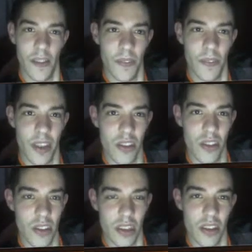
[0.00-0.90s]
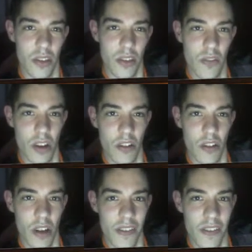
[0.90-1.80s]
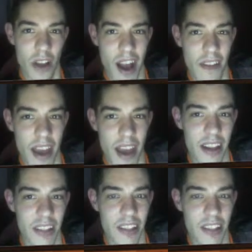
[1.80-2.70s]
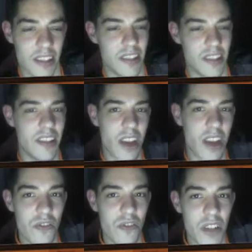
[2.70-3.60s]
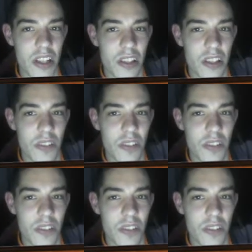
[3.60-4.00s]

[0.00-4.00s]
And you think you've got it rough? I've had a girl fucking